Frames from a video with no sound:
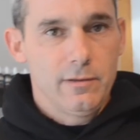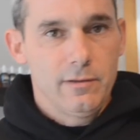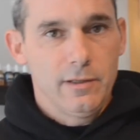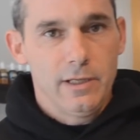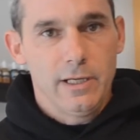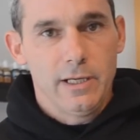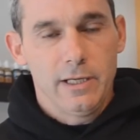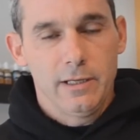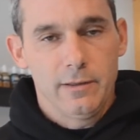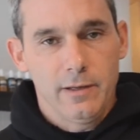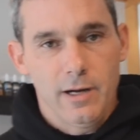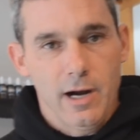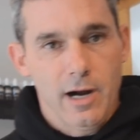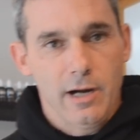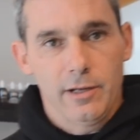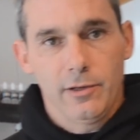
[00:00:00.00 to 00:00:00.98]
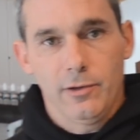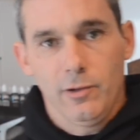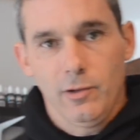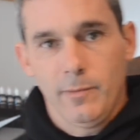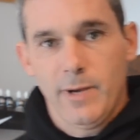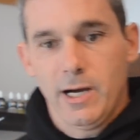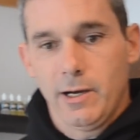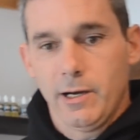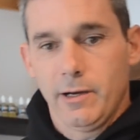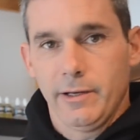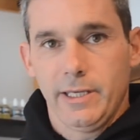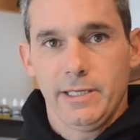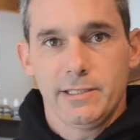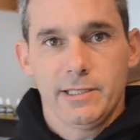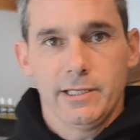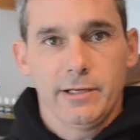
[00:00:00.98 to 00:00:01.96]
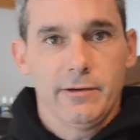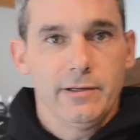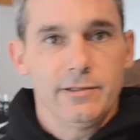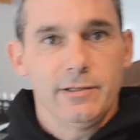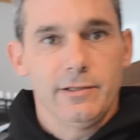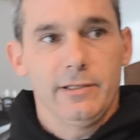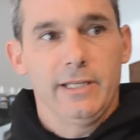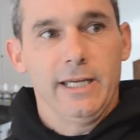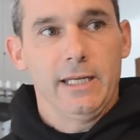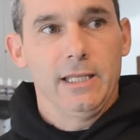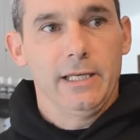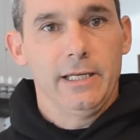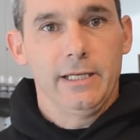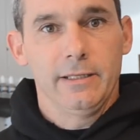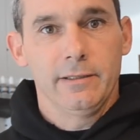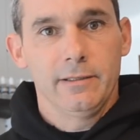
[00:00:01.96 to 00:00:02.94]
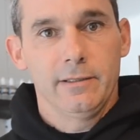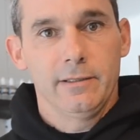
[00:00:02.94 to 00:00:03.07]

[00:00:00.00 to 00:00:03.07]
article about how e-cigarettes are deadly,